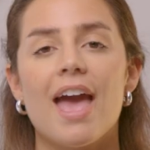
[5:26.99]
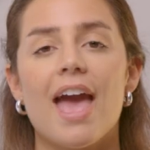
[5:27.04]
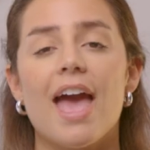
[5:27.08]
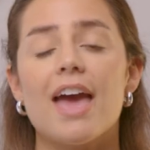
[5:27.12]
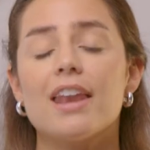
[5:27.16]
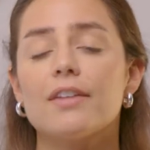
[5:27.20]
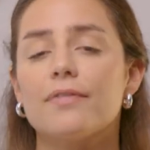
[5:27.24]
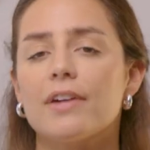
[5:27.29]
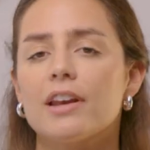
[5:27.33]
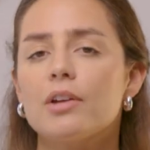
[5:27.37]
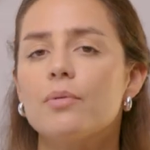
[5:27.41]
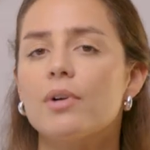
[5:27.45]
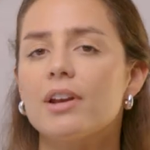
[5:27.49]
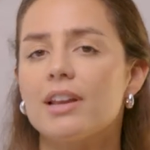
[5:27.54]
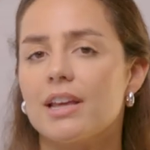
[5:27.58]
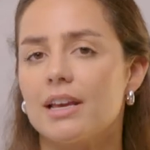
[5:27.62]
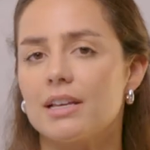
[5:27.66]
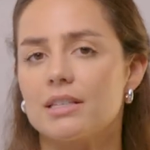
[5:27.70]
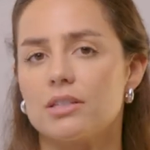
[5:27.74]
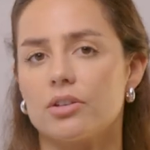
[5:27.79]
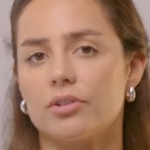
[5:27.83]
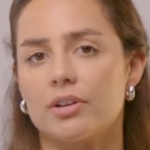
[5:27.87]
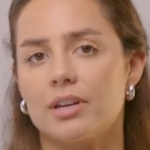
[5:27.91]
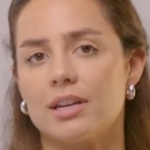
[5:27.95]
And if anyone
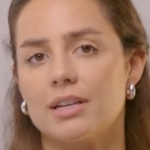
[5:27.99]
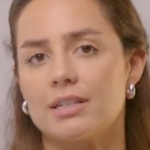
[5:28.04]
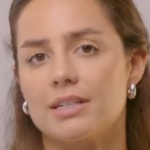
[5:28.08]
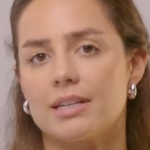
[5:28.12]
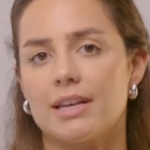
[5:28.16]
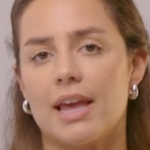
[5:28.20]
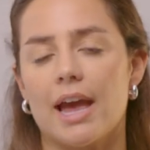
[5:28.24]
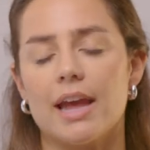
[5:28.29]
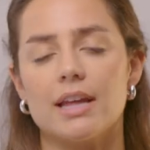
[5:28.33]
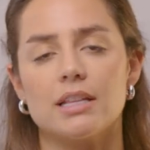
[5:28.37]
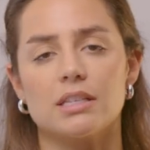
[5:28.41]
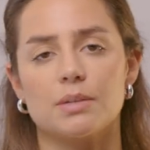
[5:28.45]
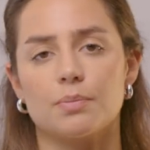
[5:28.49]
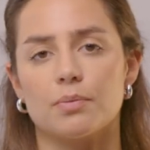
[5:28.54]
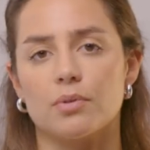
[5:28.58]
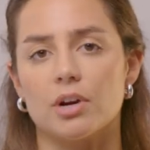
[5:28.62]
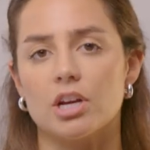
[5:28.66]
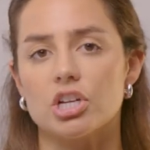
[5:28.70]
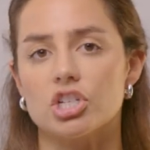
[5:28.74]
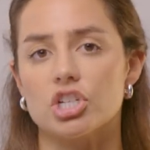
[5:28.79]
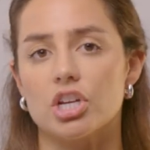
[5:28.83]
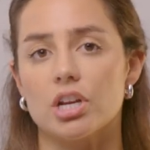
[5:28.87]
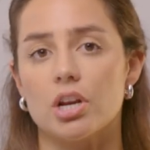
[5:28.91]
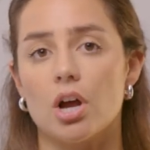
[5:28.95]
is looking to get
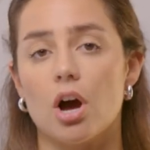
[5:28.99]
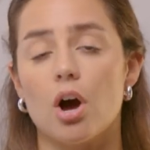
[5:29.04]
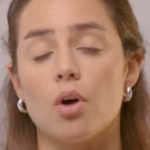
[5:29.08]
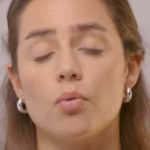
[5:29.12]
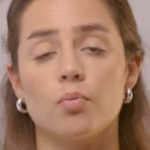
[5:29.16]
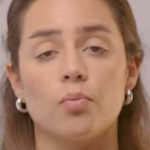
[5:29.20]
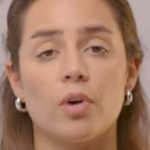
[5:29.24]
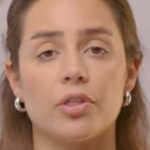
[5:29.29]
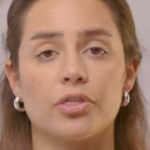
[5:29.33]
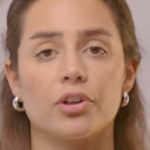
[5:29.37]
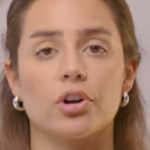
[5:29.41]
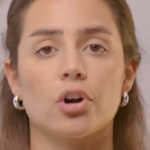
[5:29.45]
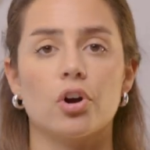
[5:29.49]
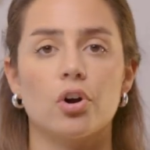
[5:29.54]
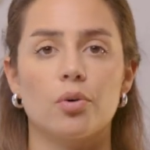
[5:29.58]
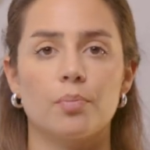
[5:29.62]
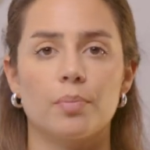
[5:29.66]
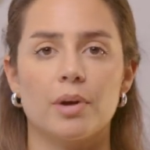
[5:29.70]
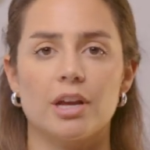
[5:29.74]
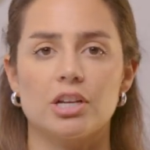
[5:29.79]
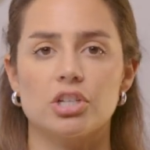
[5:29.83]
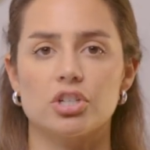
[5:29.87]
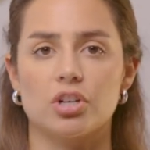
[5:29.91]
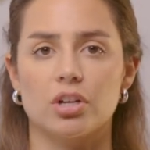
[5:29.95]
inspiration on what their
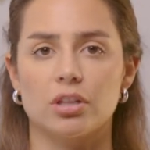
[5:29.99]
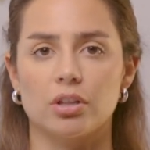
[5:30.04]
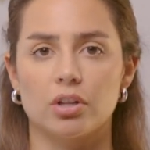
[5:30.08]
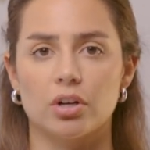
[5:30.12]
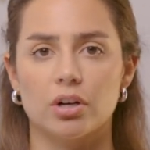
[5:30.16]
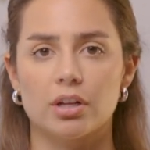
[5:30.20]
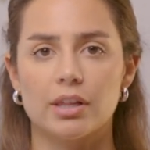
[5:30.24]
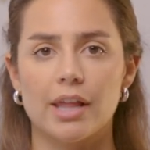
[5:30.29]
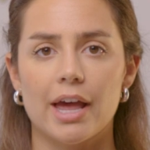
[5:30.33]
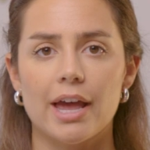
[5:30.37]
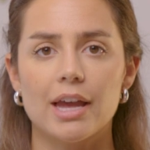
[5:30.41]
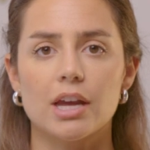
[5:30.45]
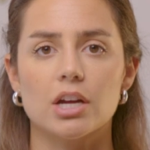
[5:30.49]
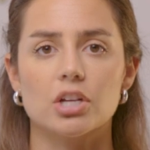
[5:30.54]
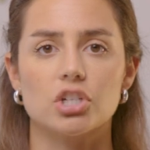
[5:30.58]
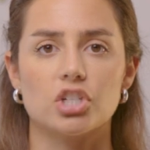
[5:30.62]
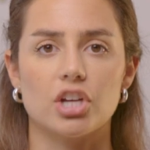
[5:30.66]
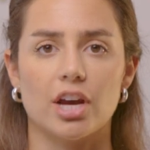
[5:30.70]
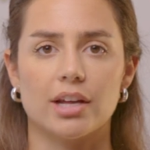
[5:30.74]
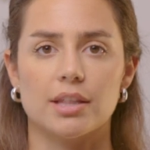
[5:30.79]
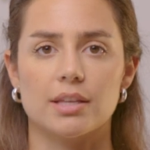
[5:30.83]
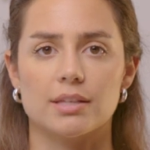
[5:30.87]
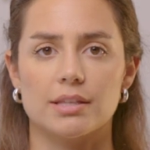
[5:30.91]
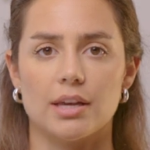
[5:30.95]
homepage could look like,
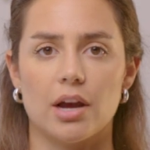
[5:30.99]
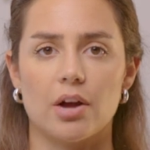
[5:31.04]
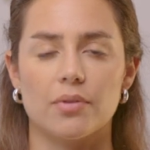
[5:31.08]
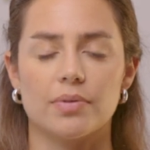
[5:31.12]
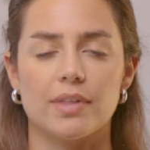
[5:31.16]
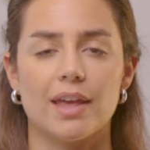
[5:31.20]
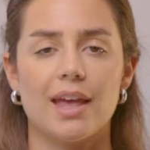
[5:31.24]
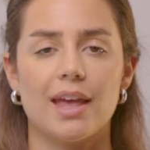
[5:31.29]
check this out.